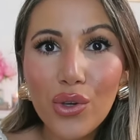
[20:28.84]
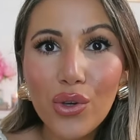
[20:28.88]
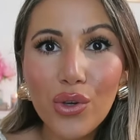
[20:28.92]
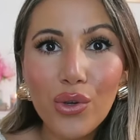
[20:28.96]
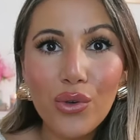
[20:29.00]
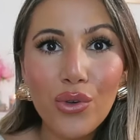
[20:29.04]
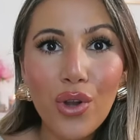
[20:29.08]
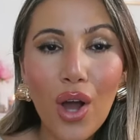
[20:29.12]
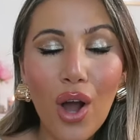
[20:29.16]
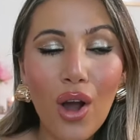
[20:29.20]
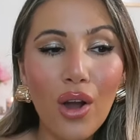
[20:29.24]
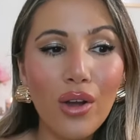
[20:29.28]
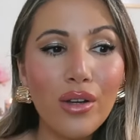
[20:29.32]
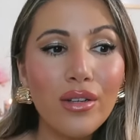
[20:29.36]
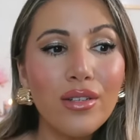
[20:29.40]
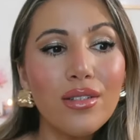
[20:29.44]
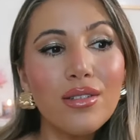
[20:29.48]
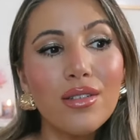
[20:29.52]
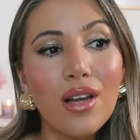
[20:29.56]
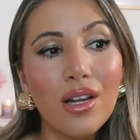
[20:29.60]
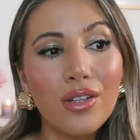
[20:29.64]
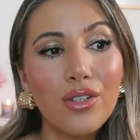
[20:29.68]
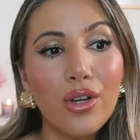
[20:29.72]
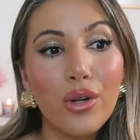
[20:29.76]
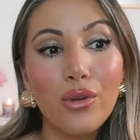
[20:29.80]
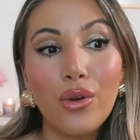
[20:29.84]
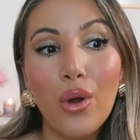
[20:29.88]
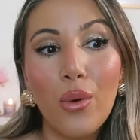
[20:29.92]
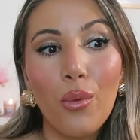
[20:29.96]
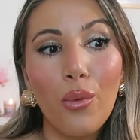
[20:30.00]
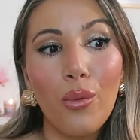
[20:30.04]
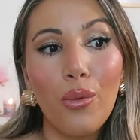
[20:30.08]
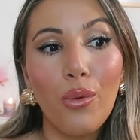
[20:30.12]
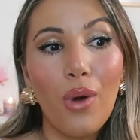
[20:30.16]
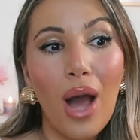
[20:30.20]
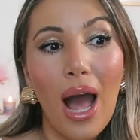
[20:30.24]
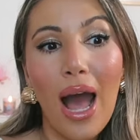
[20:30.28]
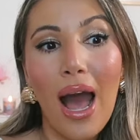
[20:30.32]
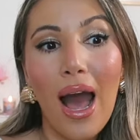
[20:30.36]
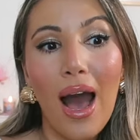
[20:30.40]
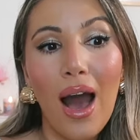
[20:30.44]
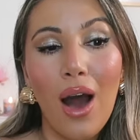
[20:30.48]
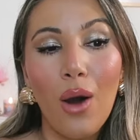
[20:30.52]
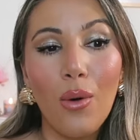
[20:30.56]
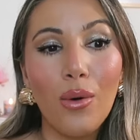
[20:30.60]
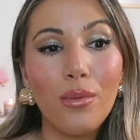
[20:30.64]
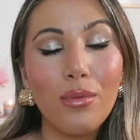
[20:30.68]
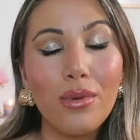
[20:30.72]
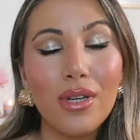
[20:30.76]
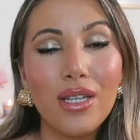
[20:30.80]
who knows? I don't know
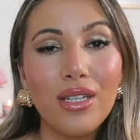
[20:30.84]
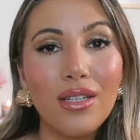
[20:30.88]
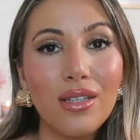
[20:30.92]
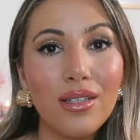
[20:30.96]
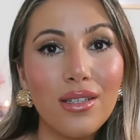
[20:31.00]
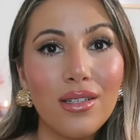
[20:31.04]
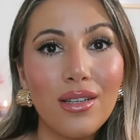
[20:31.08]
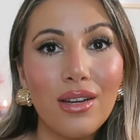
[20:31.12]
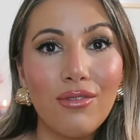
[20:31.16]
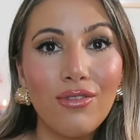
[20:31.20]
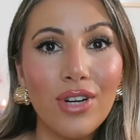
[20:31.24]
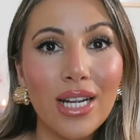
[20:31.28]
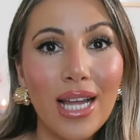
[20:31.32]
how I'm gonna